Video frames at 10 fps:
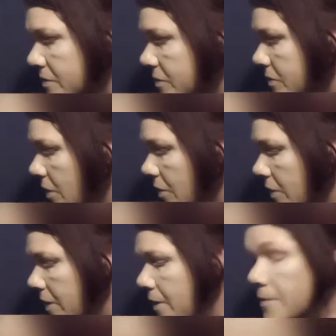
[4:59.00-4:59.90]

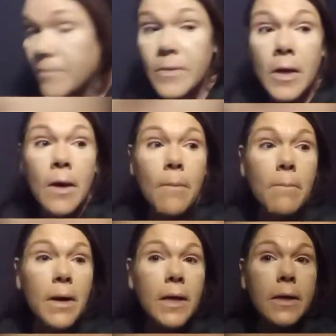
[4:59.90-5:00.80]
Sorry.
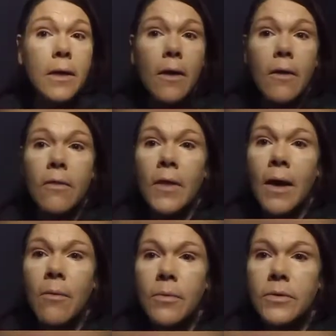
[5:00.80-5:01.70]
But
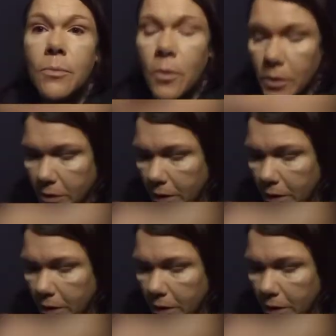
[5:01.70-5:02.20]
that worked